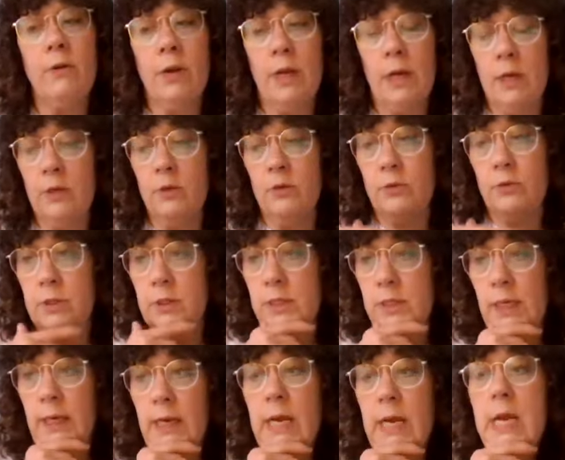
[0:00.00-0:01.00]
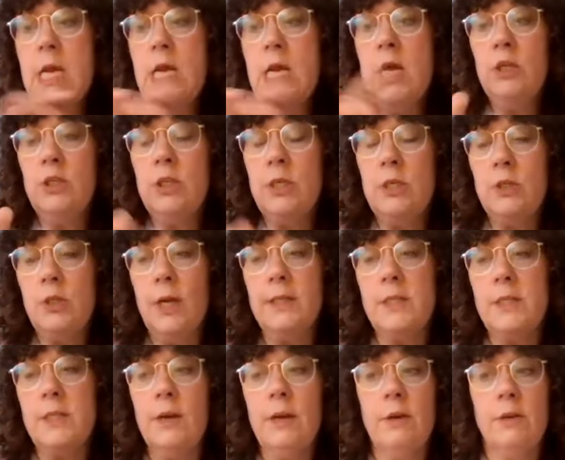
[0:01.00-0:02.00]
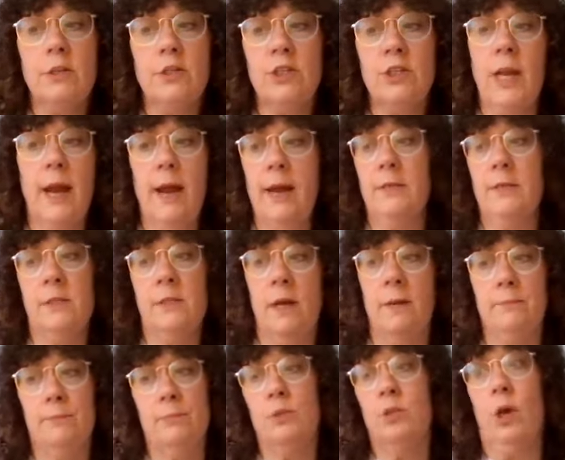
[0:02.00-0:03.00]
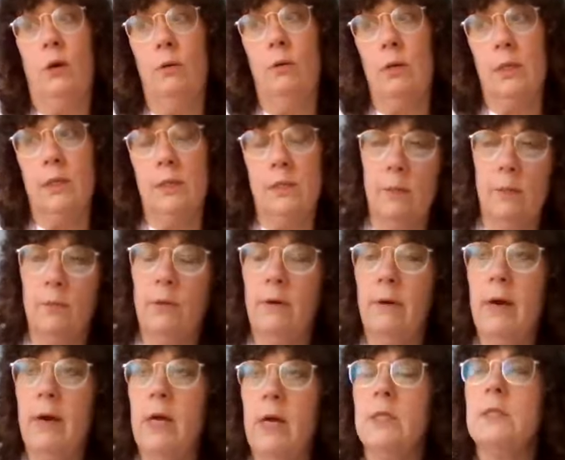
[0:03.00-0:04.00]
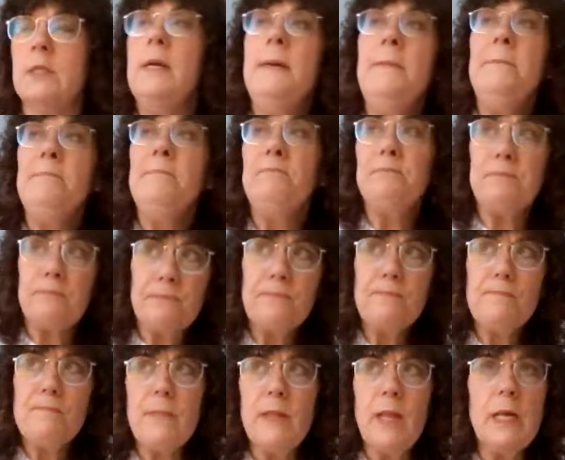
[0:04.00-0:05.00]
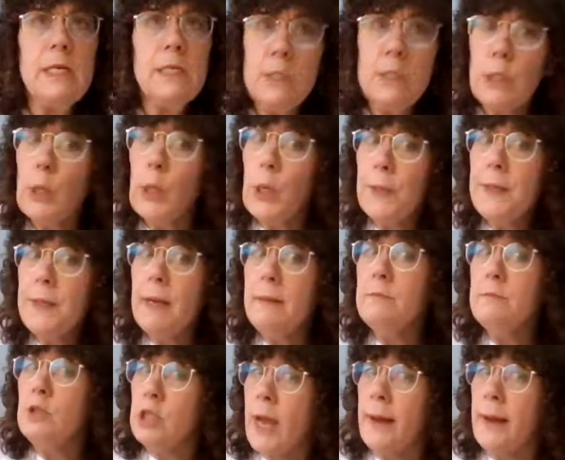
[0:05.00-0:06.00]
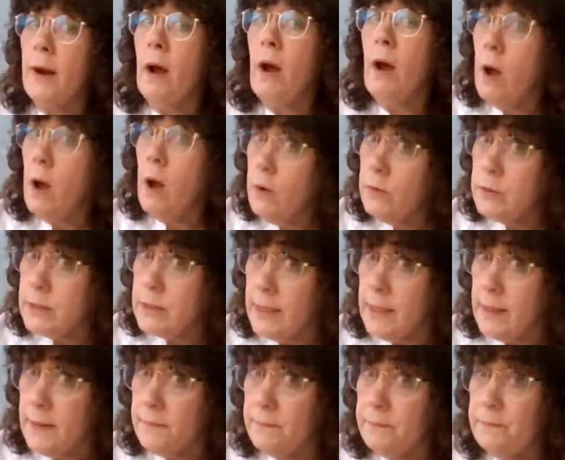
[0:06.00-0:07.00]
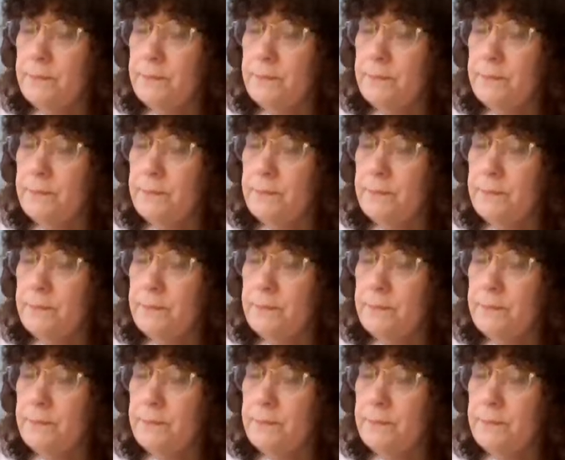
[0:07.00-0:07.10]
very interesting. She starts out here and she ends up totally somewhere else, is a girl named Jenna Hosey.